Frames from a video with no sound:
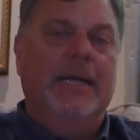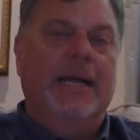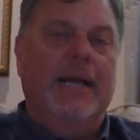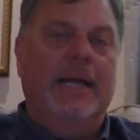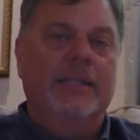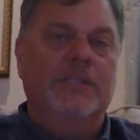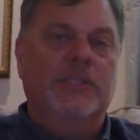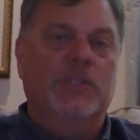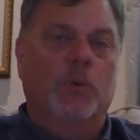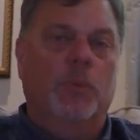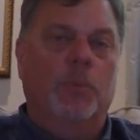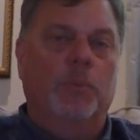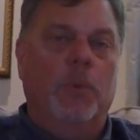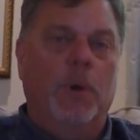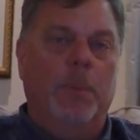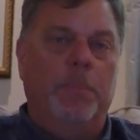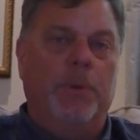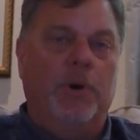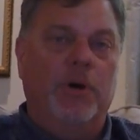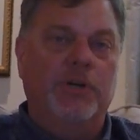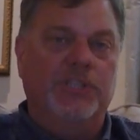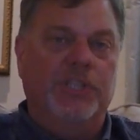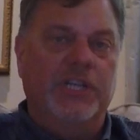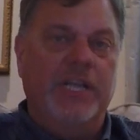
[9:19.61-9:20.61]
And so
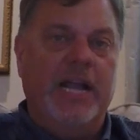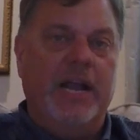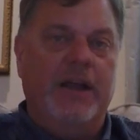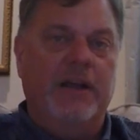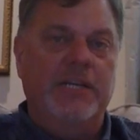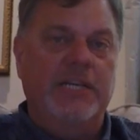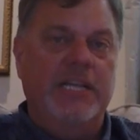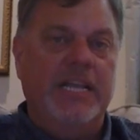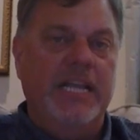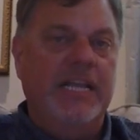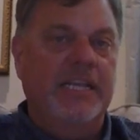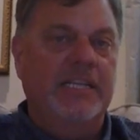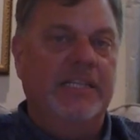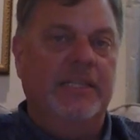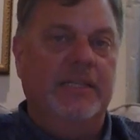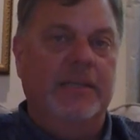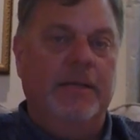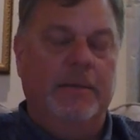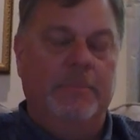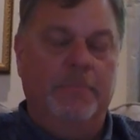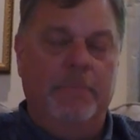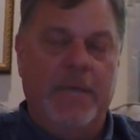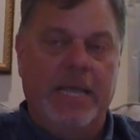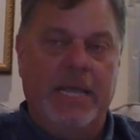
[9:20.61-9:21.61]
what personally
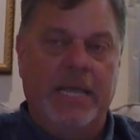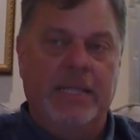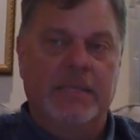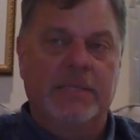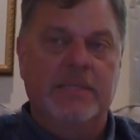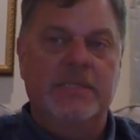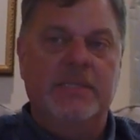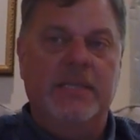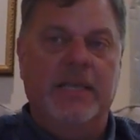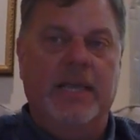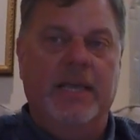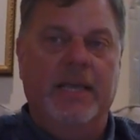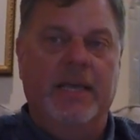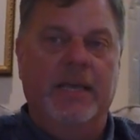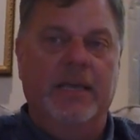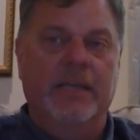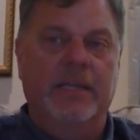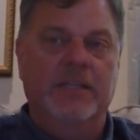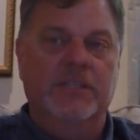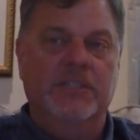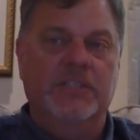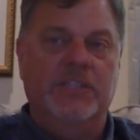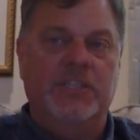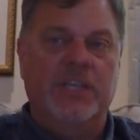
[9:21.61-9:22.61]
guaranteed means
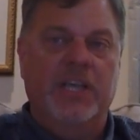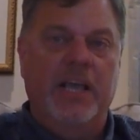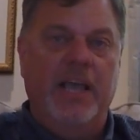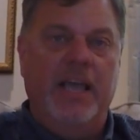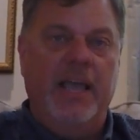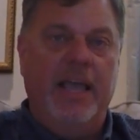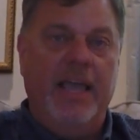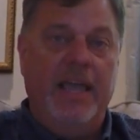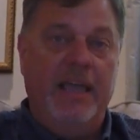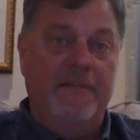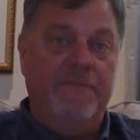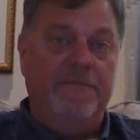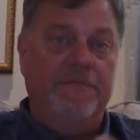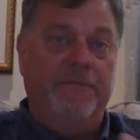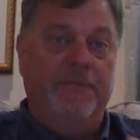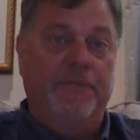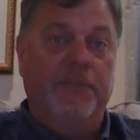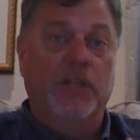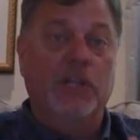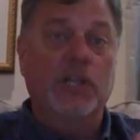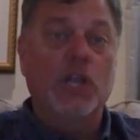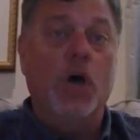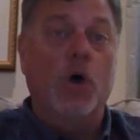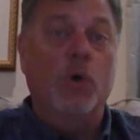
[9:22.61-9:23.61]
is if
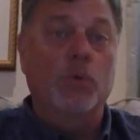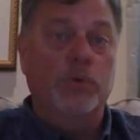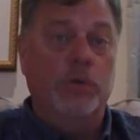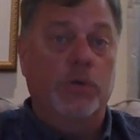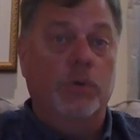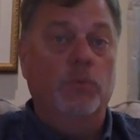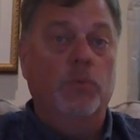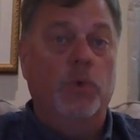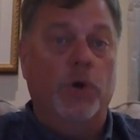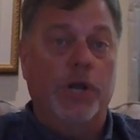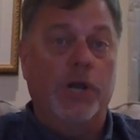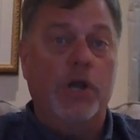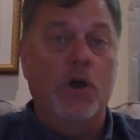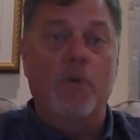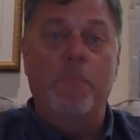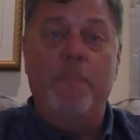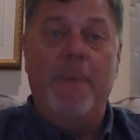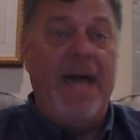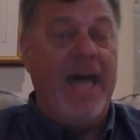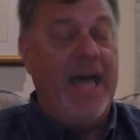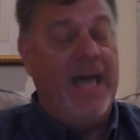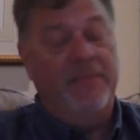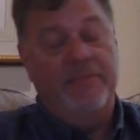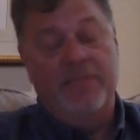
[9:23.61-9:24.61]
the loan were to go
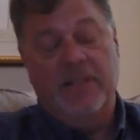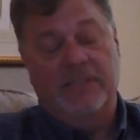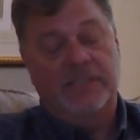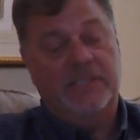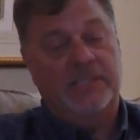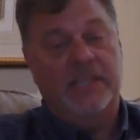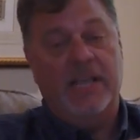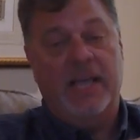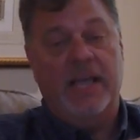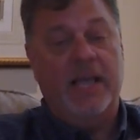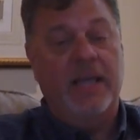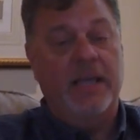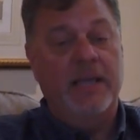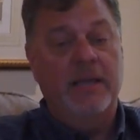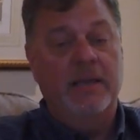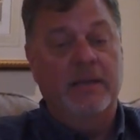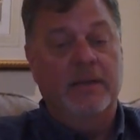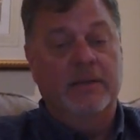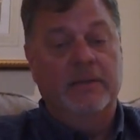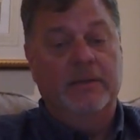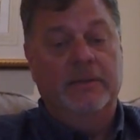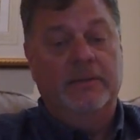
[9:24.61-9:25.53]
bad, let's say,